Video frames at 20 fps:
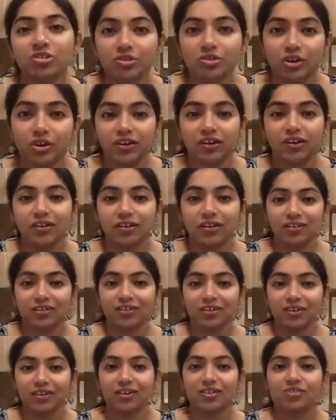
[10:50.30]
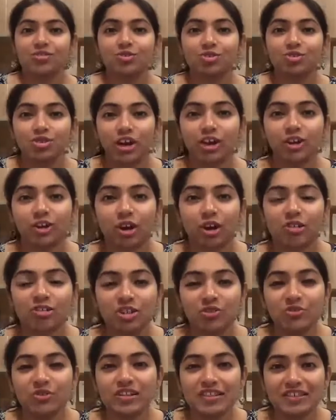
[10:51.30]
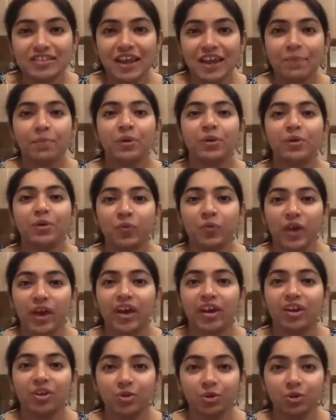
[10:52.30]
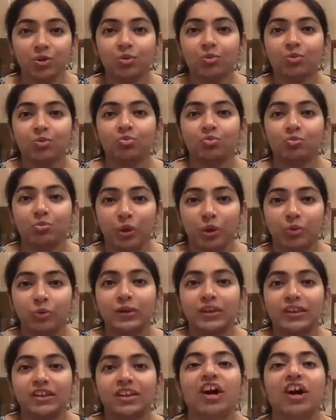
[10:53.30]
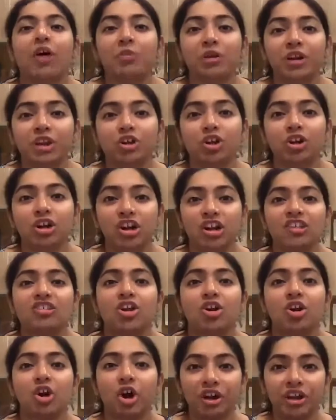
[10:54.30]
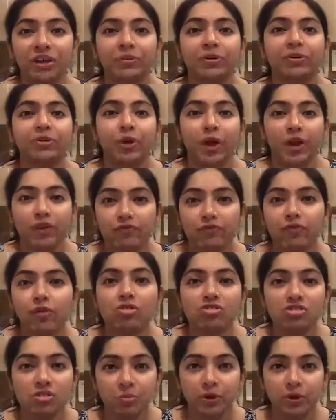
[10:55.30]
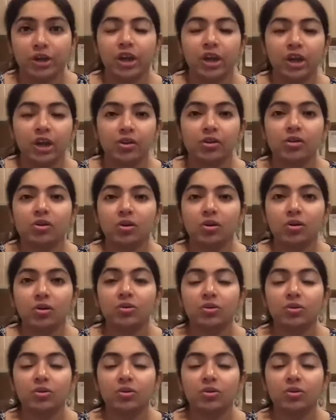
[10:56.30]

sorry. So technology will step in where, probably the government authorities are not able to enforce a particular law.